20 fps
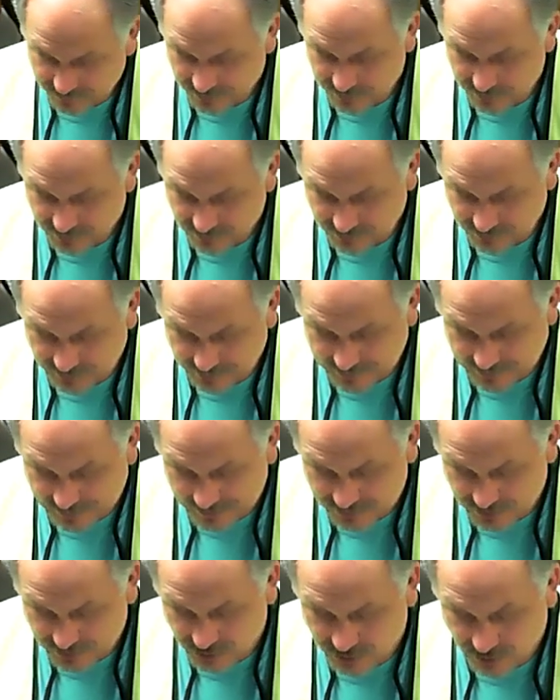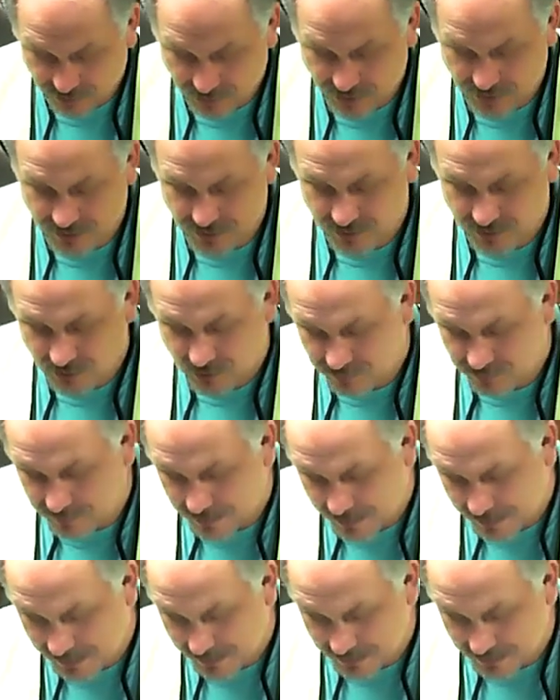this? And again, show Jesus'
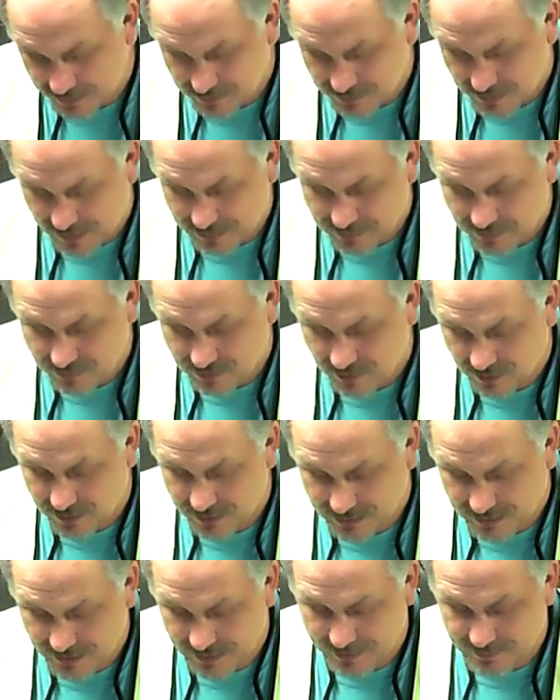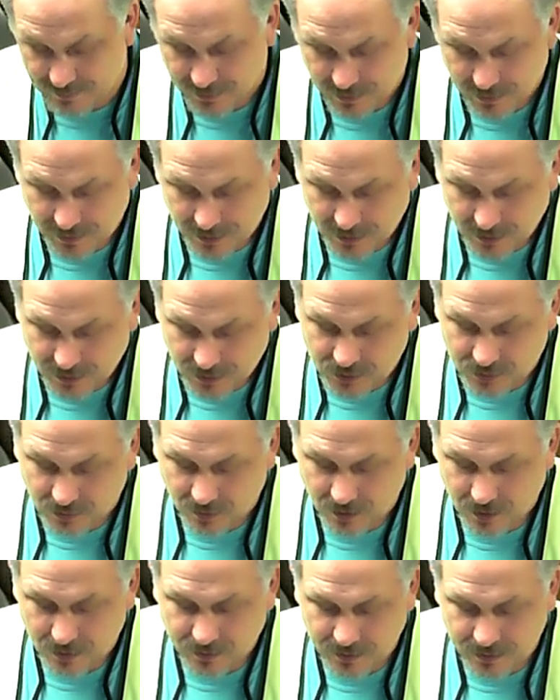humanity. As God's son, he came to
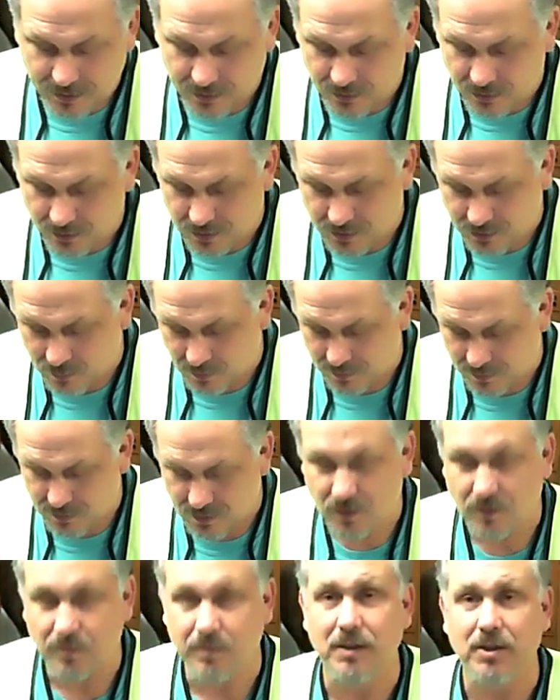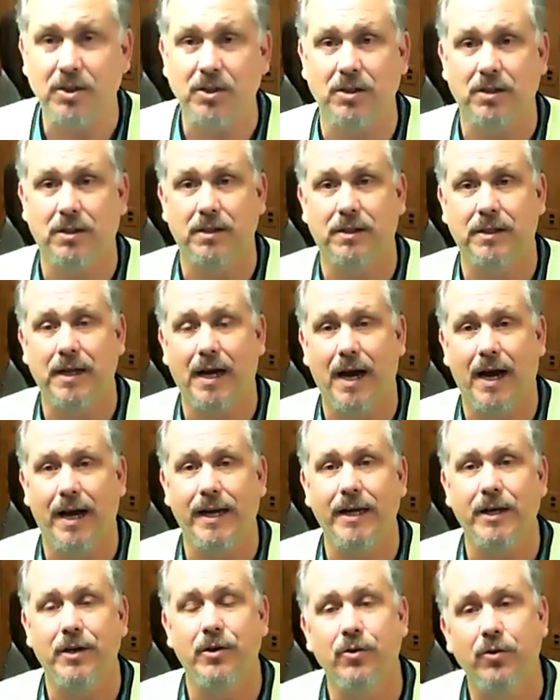earth. He knew this was his mission to
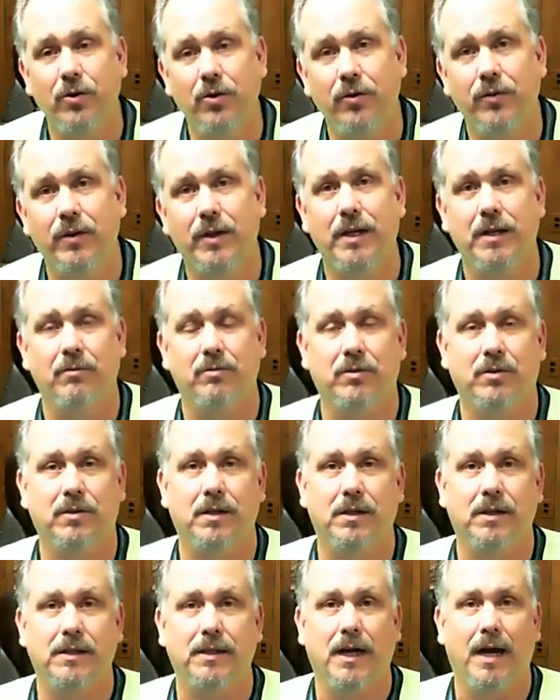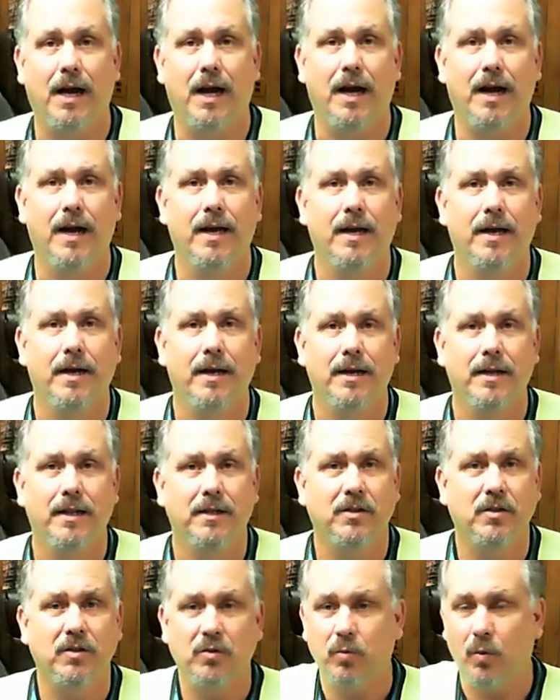die. He knew that he was going to die.
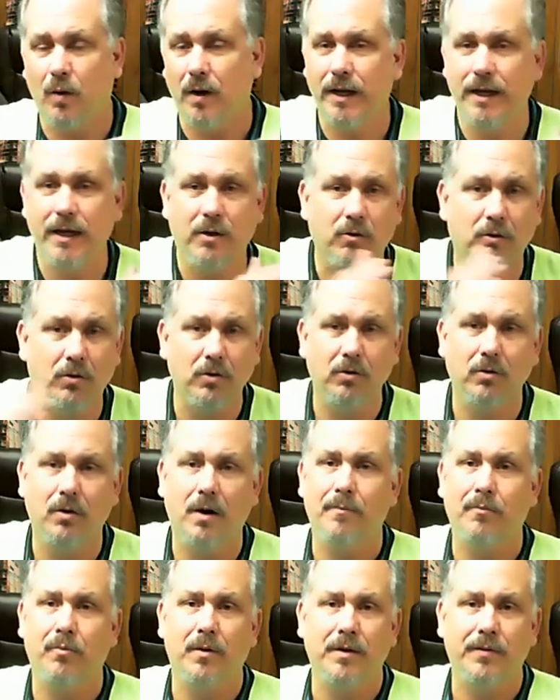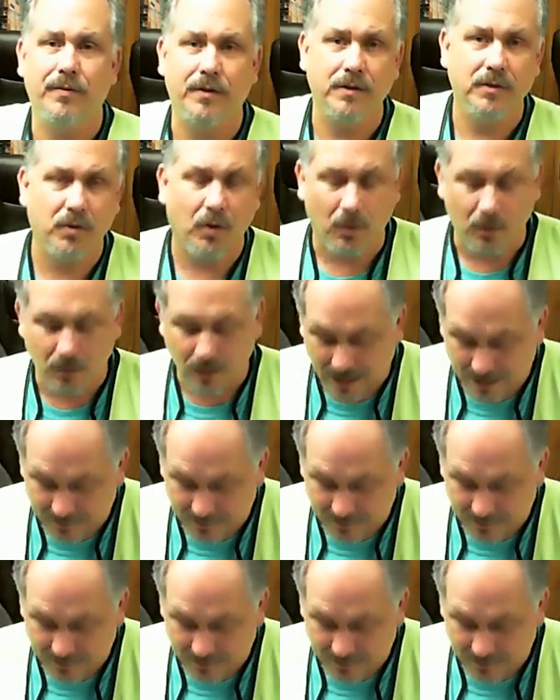This is what he grew up with his whole